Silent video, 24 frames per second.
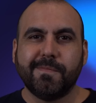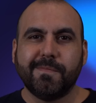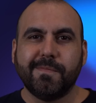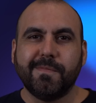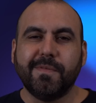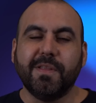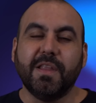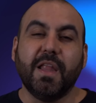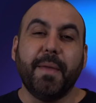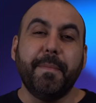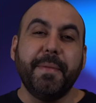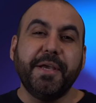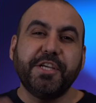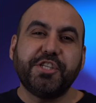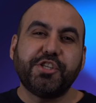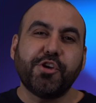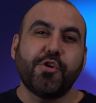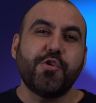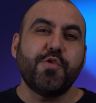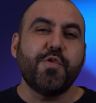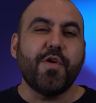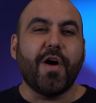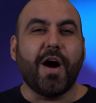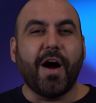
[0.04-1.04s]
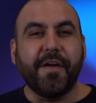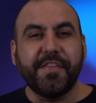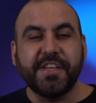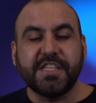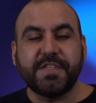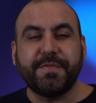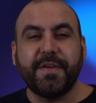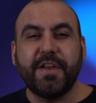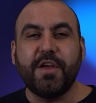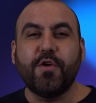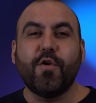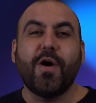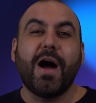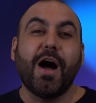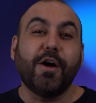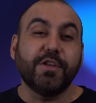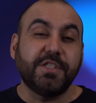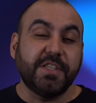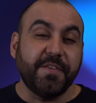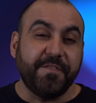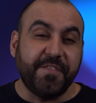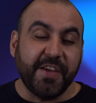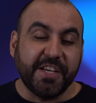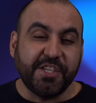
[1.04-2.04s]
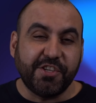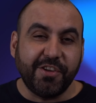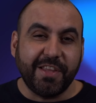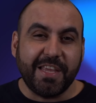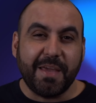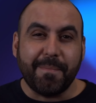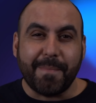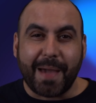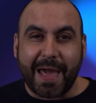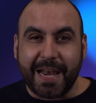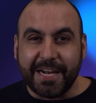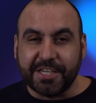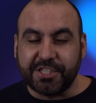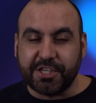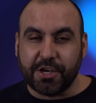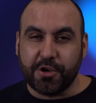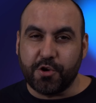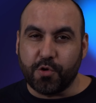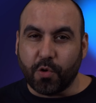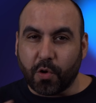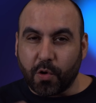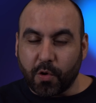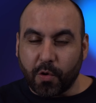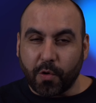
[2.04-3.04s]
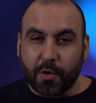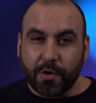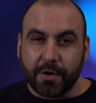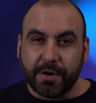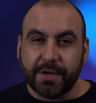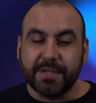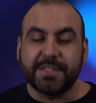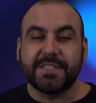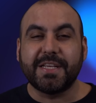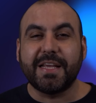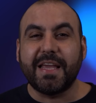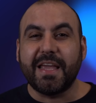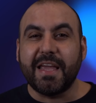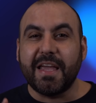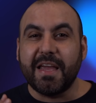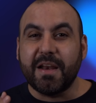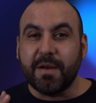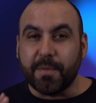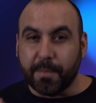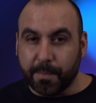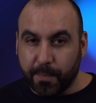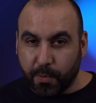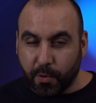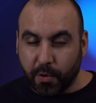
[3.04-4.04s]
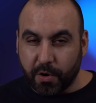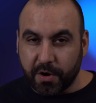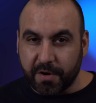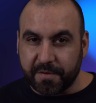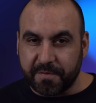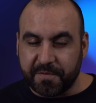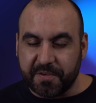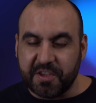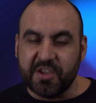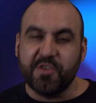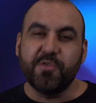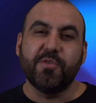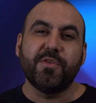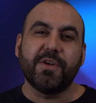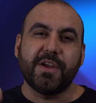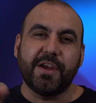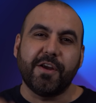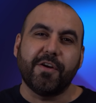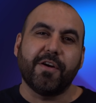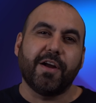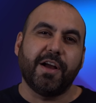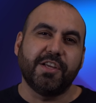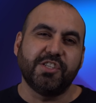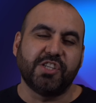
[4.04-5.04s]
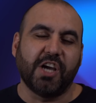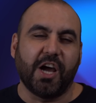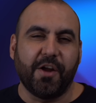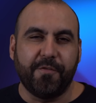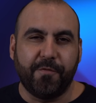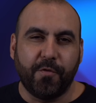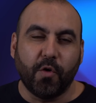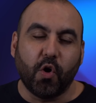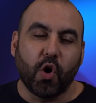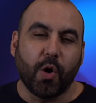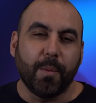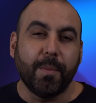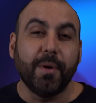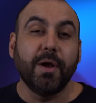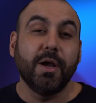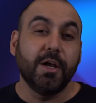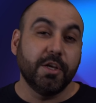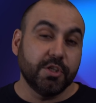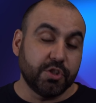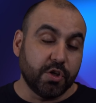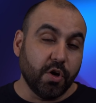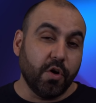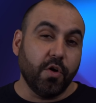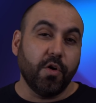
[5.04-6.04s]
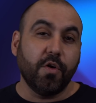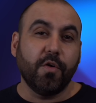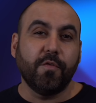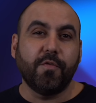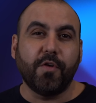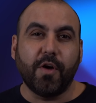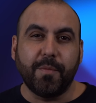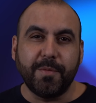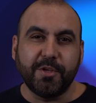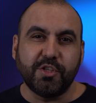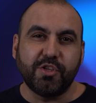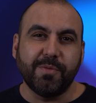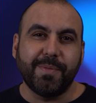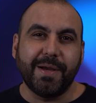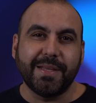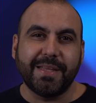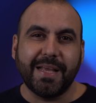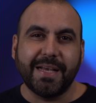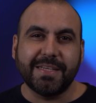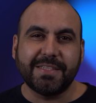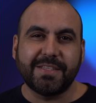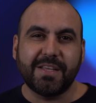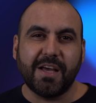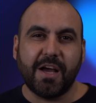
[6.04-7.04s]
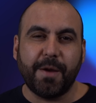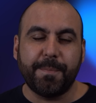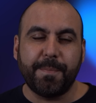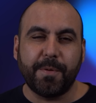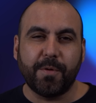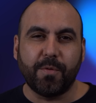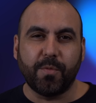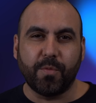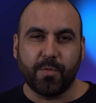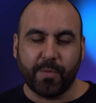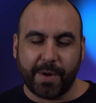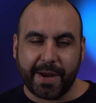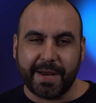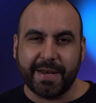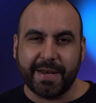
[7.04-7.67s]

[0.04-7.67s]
Let me show you on this video how to visually manage your orders in board view here on Jotform. So follow me to my desktop right